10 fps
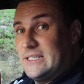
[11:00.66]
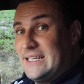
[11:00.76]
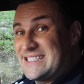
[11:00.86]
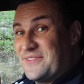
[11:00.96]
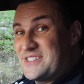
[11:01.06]

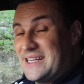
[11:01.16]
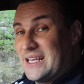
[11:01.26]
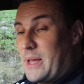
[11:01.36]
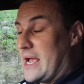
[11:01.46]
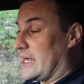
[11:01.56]
Let's have a seat in
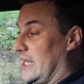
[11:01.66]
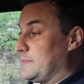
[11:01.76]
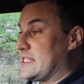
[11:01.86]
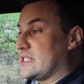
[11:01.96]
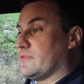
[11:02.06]
the back. I'm
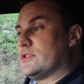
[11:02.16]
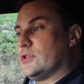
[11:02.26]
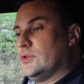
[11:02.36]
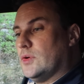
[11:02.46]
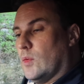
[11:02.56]

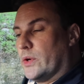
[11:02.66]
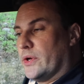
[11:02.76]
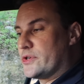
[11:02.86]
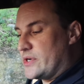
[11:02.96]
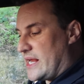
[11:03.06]
6'2",
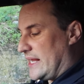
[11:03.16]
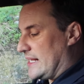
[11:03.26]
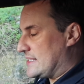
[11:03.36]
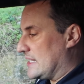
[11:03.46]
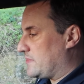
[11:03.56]

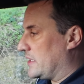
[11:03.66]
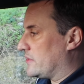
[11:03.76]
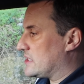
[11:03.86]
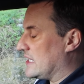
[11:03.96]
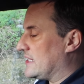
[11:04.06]
188
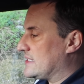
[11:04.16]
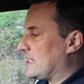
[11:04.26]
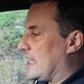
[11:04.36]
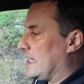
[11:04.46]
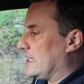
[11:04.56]
centimeters. This
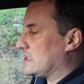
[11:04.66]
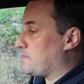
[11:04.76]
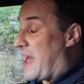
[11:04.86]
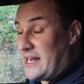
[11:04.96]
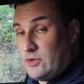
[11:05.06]
has
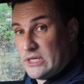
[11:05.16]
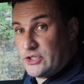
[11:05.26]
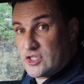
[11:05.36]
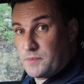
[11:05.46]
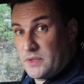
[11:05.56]
manual
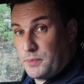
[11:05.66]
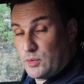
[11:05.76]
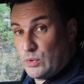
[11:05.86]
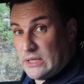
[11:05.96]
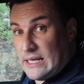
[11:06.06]
adjustment,
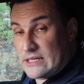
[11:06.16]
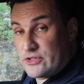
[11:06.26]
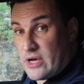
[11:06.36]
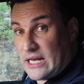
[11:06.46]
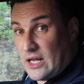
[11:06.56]
but with
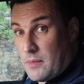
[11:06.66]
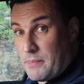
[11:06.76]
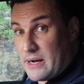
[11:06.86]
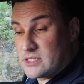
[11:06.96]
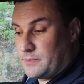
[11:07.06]
electronic
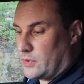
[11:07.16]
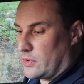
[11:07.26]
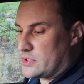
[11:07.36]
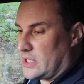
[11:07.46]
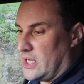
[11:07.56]
lumbar
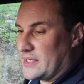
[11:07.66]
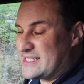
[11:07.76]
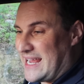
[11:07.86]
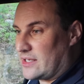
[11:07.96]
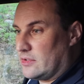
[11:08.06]
support on the
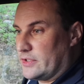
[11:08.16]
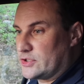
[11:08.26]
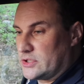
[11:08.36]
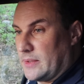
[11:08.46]
Techno version.